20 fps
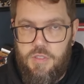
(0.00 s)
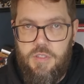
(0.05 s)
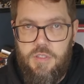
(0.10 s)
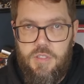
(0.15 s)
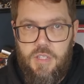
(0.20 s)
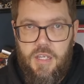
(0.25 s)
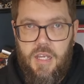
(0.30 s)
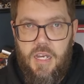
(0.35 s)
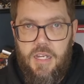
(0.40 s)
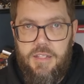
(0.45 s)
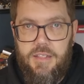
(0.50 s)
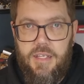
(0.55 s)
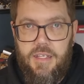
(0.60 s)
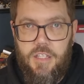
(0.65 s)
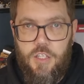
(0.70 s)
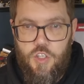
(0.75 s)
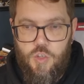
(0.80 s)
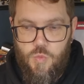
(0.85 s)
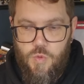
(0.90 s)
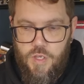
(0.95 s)
the color deck
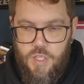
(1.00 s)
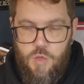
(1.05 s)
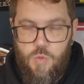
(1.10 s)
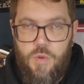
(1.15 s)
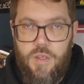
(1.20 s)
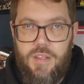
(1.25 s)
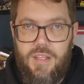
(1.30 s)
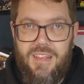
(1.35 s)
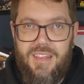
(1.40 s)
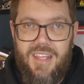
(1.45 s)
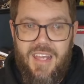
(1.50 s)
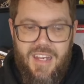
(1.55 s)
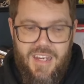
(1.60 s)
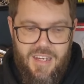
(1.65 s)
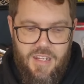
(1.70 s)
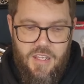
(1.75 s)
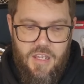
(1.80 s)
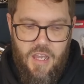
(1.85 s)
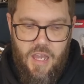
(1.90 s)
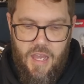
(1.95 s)
that you're working with, the
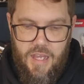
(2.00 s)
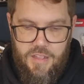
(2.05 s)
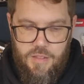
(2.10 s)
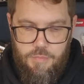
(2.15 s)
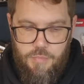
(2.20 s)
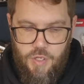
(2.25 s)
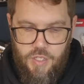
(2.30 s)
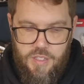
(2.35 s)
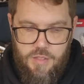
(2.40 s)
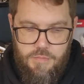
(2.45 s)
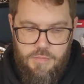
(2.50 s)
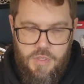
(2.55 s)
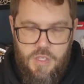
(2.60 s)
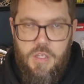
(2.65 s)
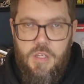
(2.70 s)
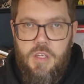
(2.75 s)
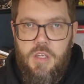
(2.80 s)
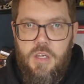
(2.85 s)
10 at the bottom,